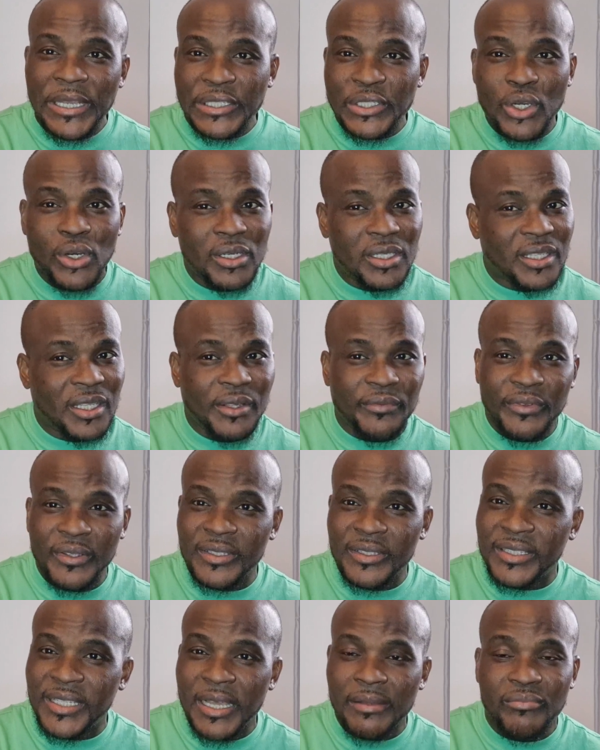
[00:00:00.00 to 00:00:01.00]
when you're
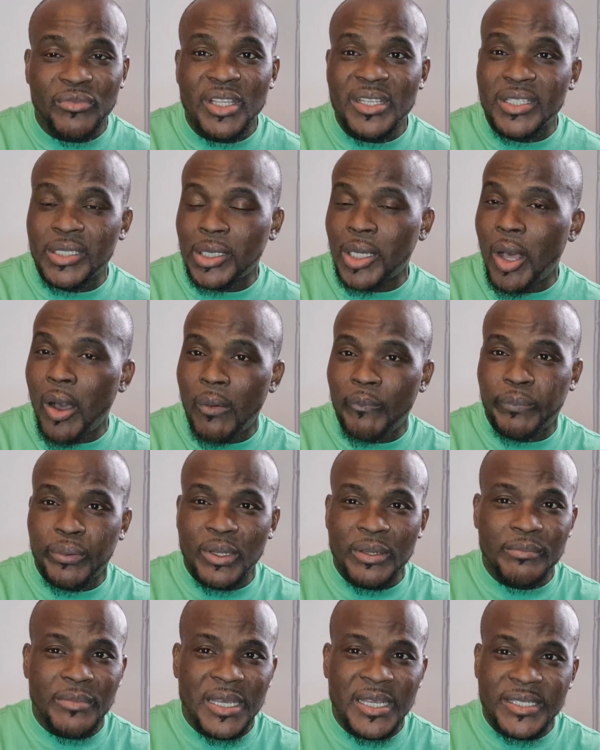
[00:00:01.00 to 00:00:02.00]
giving them this
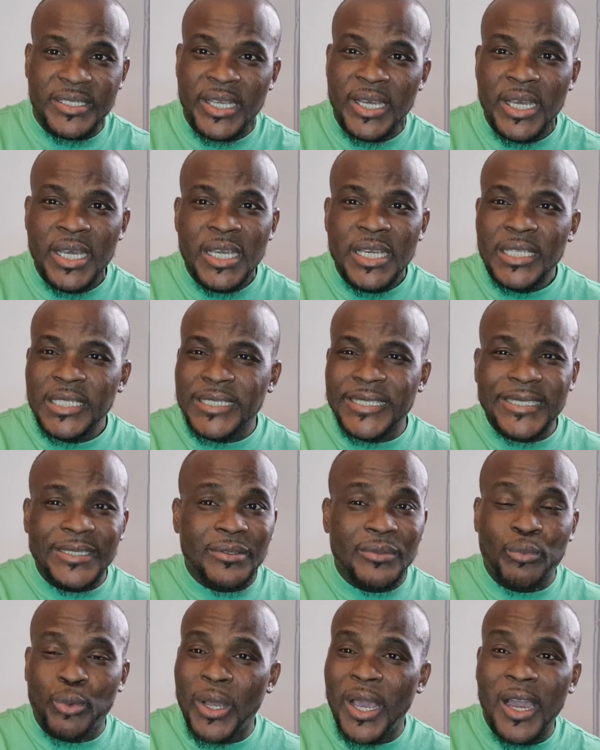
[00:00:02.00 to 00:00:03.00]
compliment,
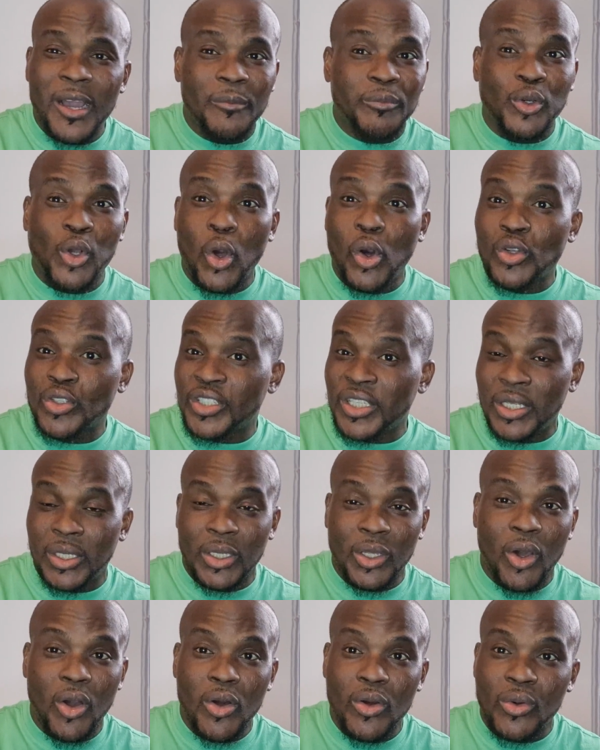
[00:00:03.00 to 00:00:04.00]
it help goes a
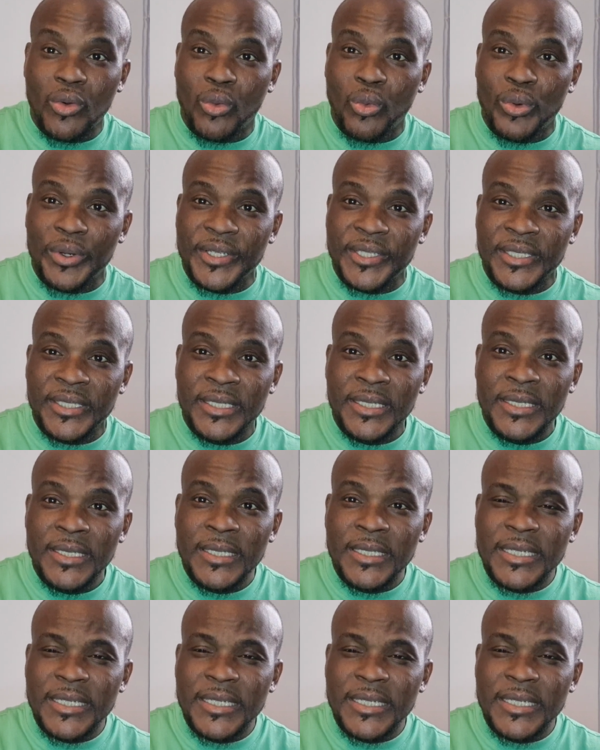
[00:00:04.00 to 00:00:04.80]
long way.